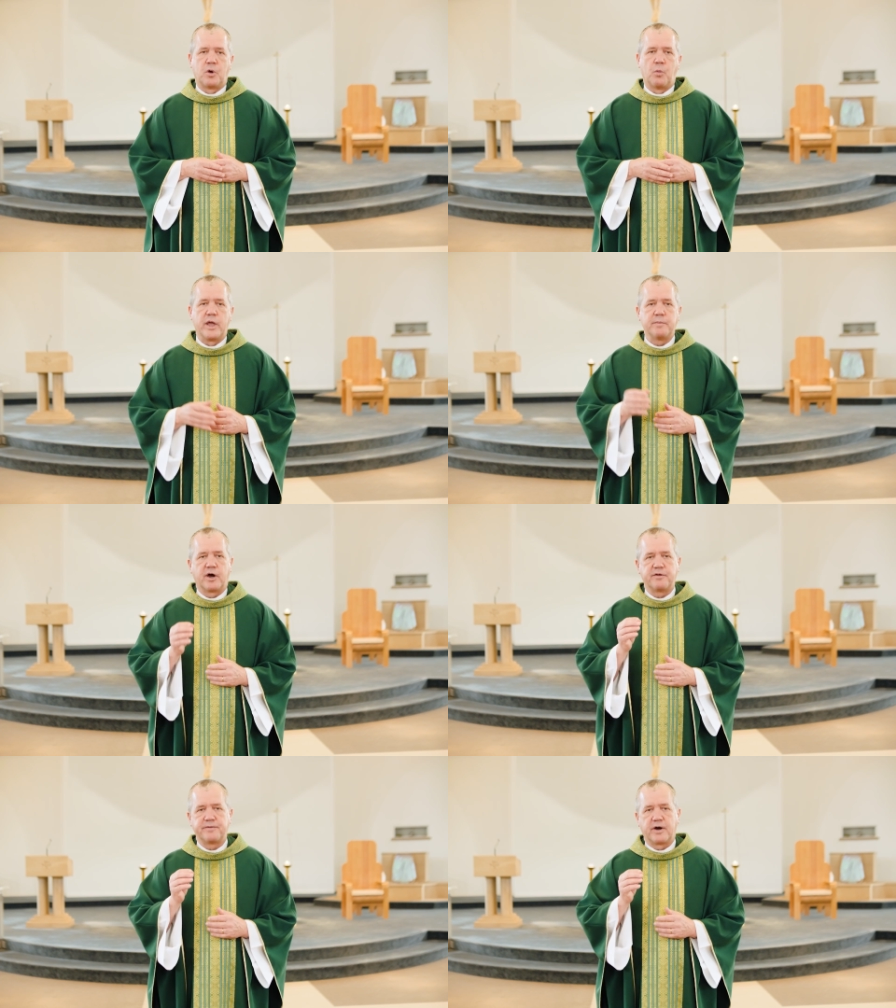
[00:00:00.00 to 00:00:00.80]
we
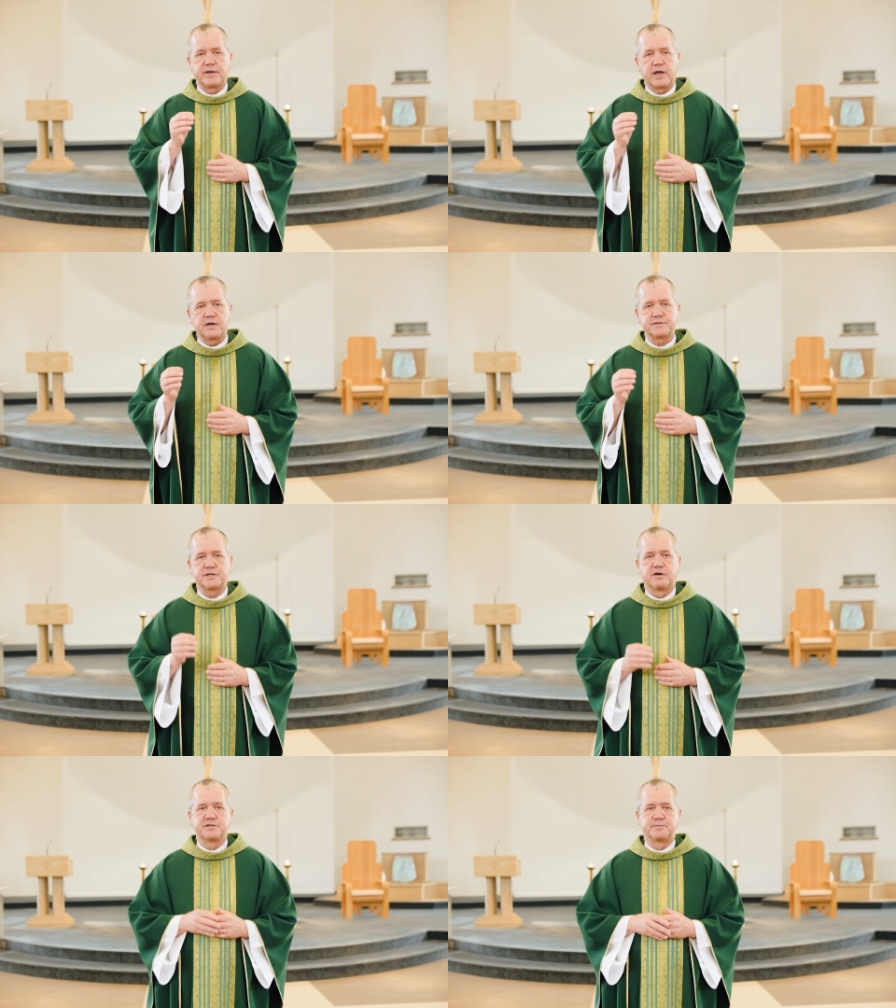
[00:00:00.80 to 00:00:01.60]
might find
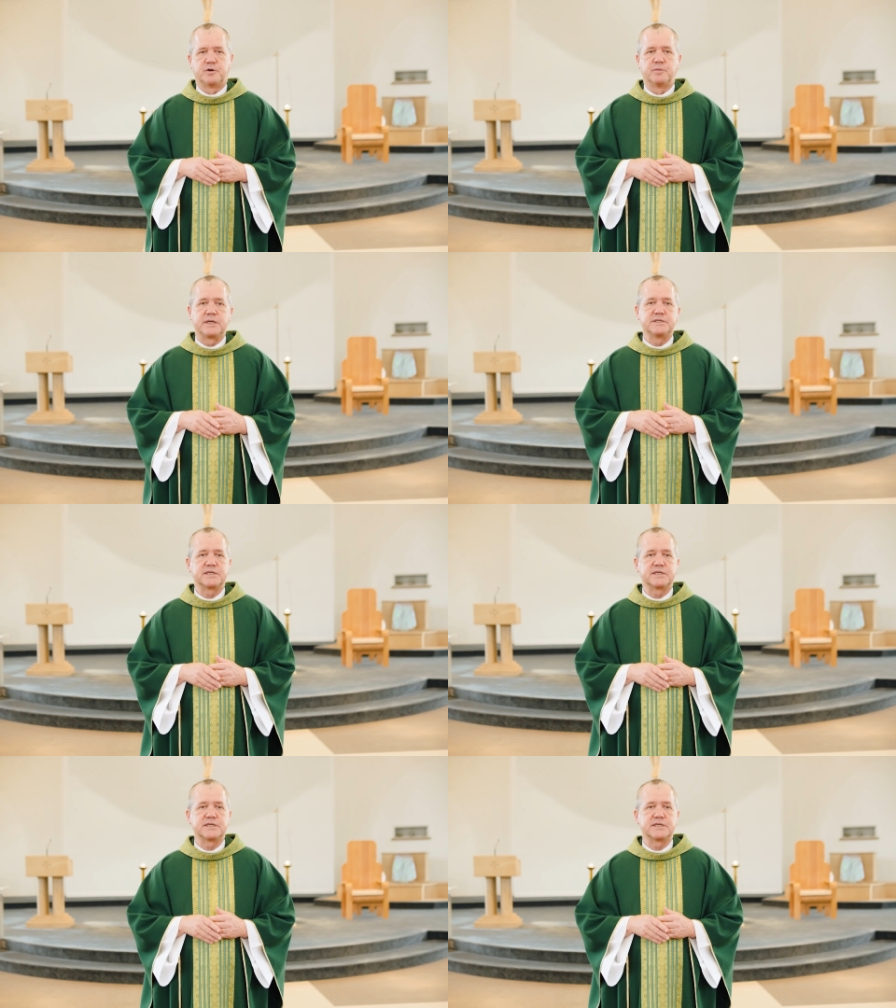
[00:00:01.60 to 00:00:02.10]
ourselves more willing